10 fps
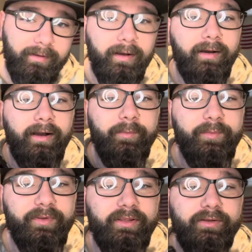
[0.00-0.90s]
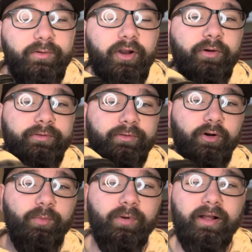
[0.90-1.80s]
I'm going to be going through the
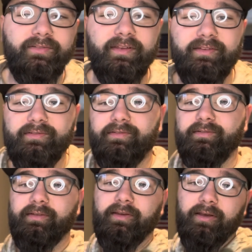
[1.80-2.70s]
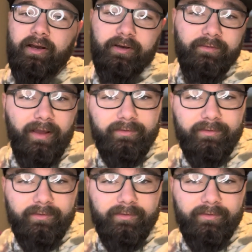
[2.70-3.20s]
whole process of how